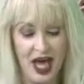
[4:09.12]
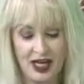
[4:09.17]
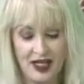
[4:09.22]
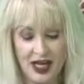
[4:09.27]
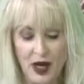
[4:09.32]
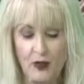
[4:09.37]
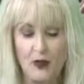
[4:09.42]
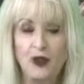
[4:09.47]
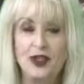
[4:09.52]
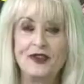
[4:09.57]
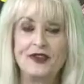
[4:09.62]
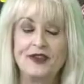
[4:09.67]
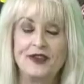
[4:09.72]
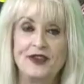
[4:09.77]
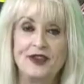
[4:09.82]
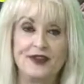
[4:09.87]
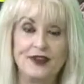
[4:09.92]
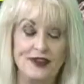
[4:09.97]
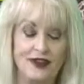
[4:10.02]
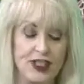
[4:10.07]
Now, what is
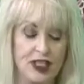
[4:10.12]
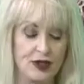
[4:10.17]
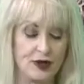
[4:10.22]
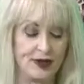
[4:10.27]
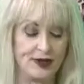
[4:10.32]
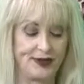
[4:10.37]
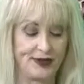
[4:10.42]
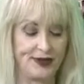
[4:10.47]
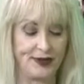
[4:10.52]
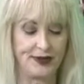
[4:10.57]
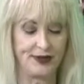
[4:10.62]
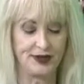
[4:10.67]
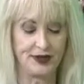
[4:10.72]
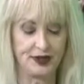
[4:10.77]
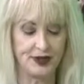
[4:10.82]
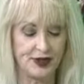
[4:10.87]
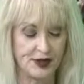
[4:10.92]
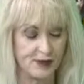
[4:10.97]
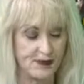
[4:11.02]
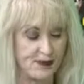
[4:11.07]
the secret,
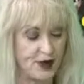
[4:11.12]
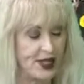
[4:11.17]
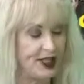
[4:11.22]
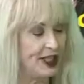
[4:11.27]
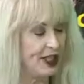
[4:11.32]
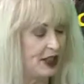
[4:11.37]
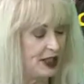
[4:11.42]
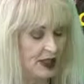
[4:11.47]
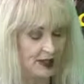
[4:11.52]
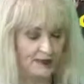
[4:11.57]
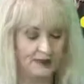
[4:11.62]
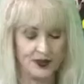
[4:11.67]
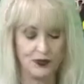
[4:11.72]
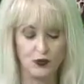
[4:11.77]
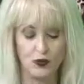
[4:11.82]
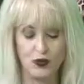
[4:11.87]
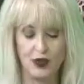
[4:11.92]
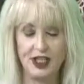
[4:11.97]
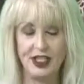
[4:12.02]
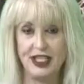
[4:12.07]
Susan, to breaking up
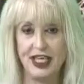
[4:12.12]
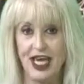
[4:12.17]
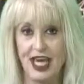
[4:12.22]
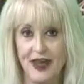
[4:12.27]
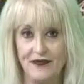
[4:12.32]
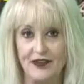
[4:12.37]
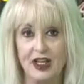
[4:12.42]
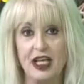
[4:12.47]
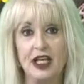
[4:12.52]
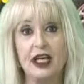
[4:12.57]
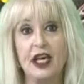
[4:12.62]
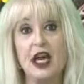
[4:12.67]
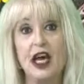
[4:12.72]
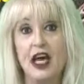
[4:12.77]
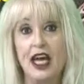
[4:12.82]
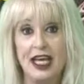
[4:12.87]
and really having